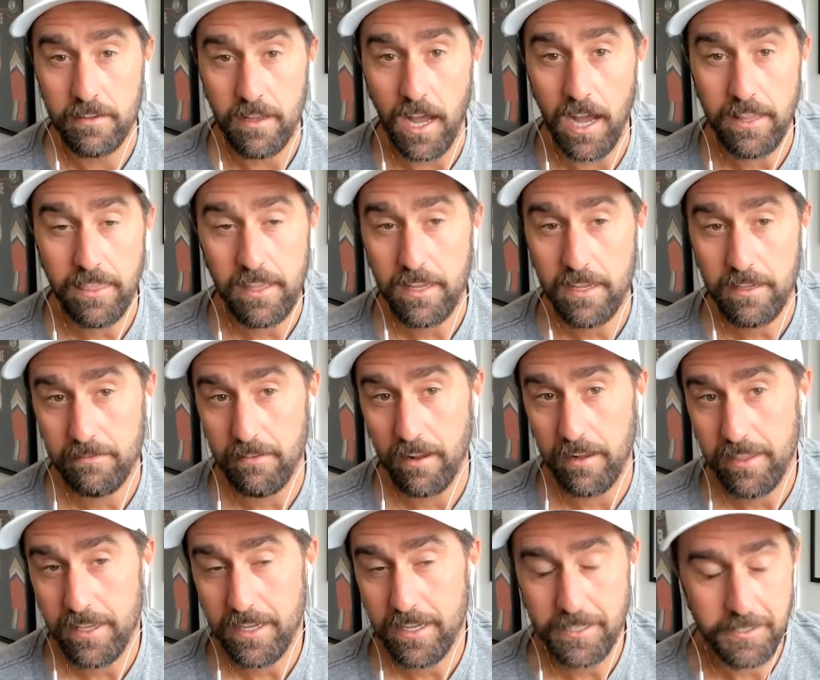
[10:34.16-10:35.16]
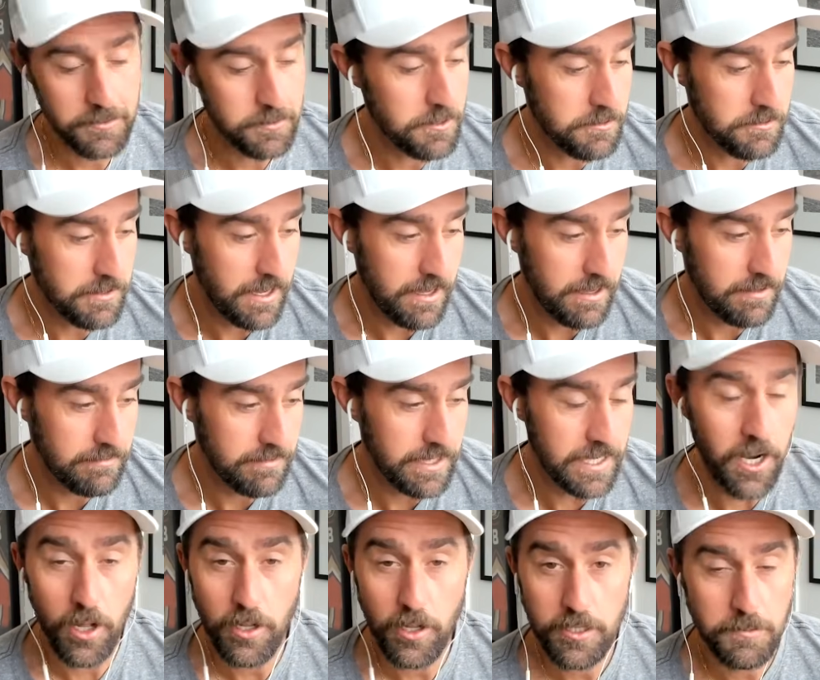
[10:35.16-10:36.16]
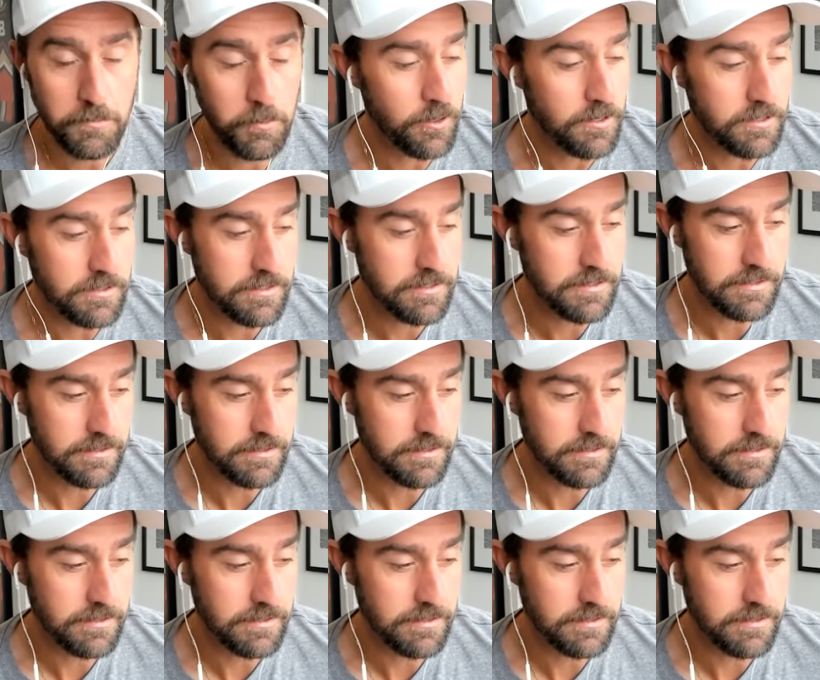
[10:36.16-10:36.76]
I think it's true. Yeah, in all sports.